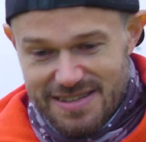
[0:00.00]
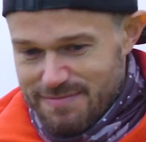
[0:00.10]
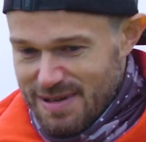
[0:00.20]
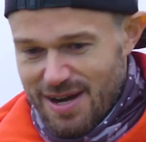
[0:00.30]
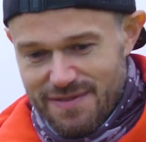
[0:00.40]
to
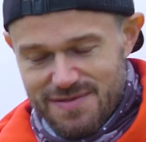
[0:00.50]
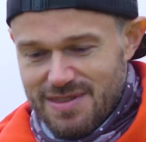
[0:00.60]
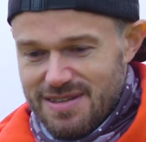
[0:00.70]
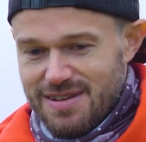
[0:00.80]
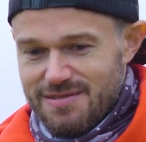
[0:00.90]
me after
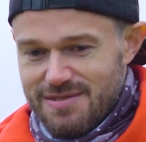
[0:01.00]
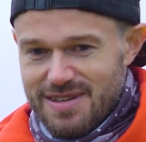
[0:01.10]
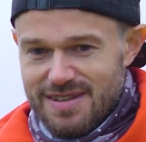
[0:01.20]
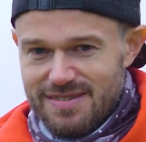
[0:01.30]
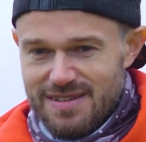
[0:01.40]
they'd done all of
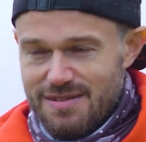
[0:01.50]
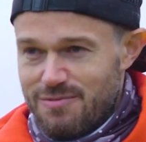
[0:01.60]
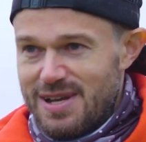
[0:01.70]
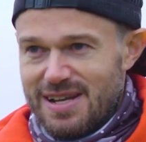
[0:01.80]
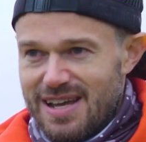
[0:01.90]
this, a
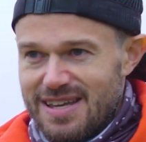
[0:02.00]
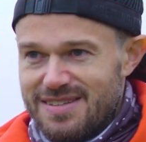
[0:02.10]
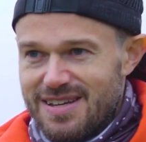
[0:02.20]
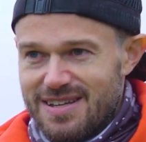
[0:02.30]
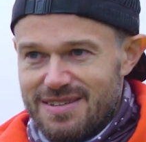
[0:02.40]
week
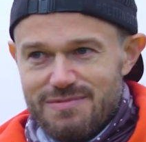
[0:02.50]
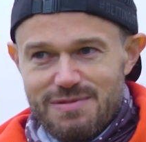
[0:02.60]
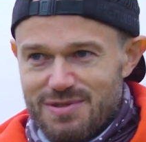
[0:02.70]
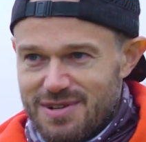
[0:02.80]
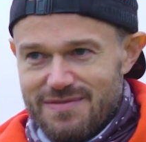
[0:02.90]
later, we
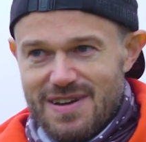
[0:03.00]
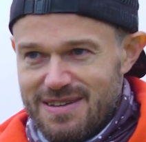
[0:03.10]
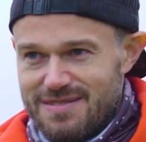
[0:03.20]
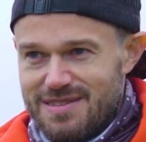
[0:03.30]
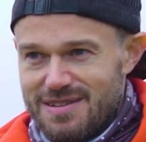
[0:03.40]
wouldn't have
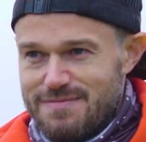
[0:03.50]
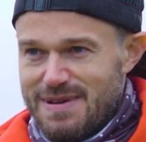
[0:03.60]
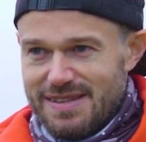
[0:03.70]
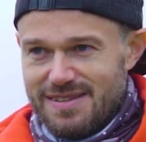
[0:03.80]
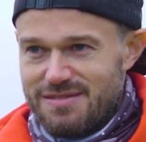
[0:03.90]
had the
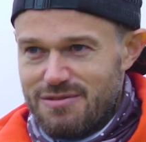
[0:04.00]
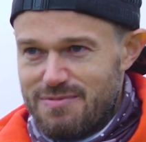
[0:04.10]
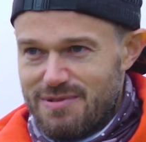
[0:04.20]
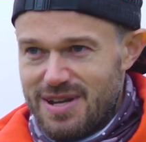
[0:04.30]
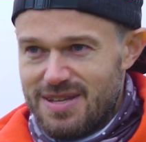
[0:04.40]
capacity to
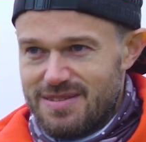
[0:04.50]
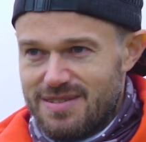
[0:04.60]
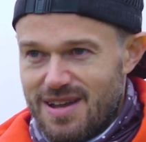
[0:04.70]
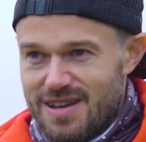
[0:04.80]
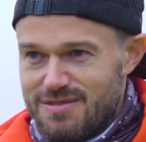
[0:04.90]
operate,
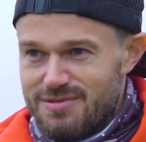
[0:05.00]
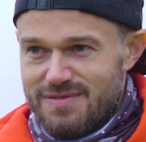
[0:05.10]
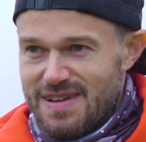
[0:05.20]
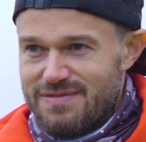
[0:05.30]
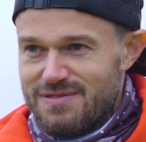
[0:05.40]
and you would
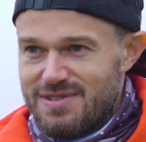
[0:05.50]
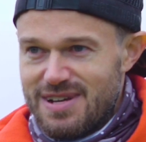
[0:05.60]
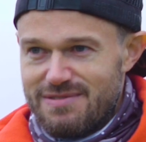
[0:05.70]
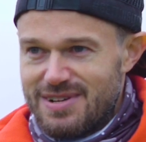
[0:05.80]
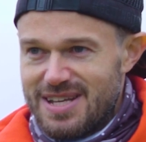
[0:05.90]
have never
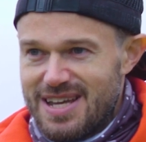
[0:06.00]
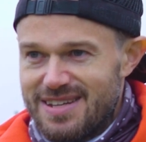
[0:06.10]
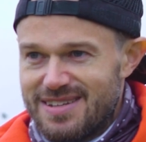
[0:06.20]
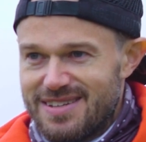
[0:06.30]
really run again.